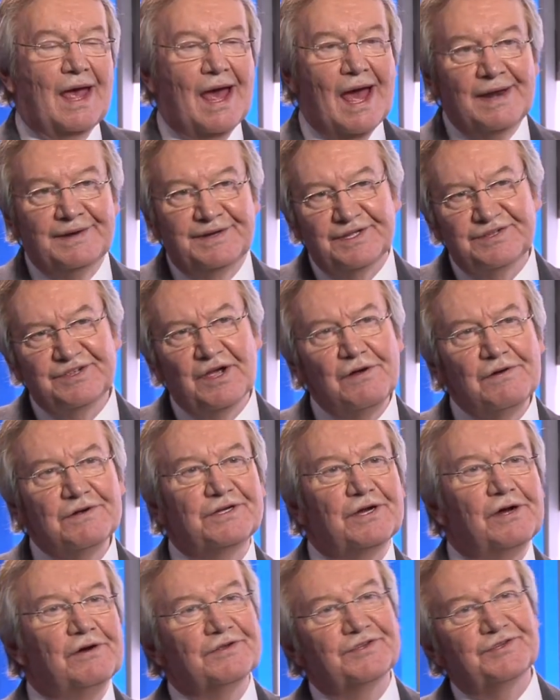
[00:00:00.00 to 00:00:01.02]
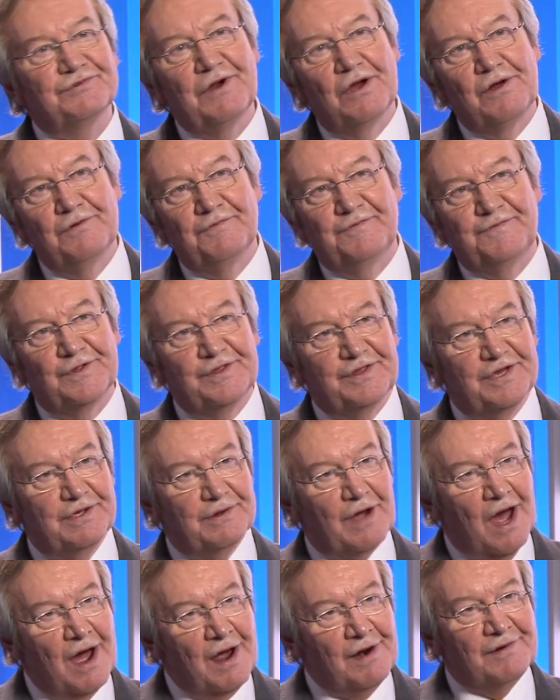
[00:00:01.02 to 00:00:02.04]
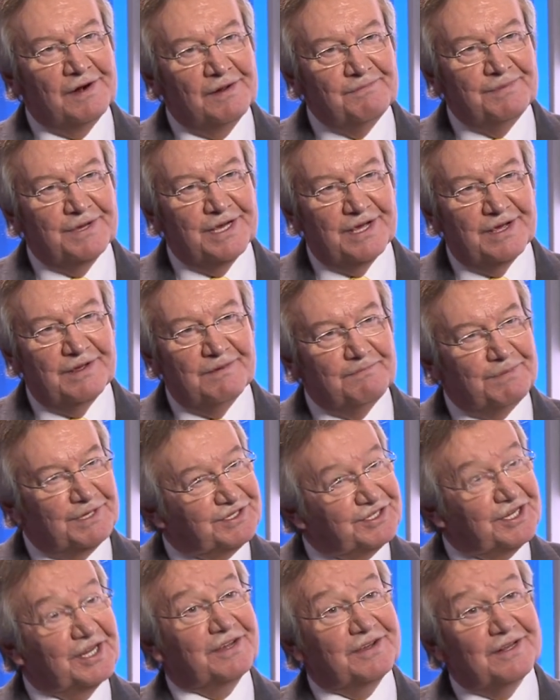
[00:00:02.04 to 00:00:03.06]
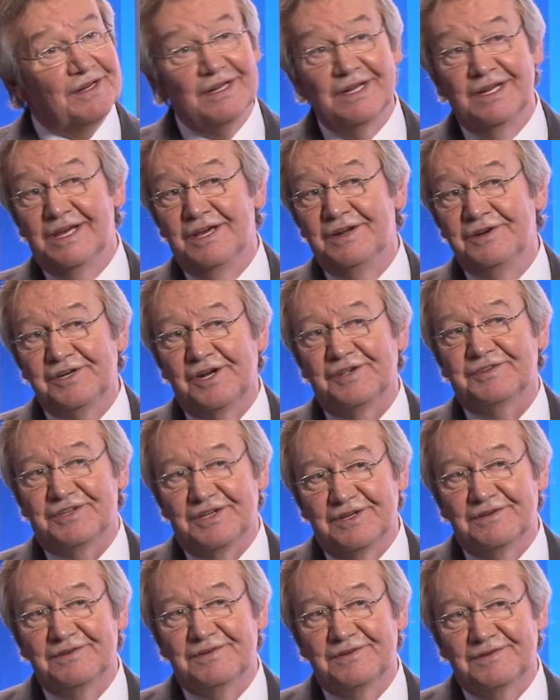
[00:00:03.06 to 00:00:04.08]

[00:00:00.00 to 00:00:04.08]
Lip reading: And does Hong Kong's role for the RMB particularly interest you?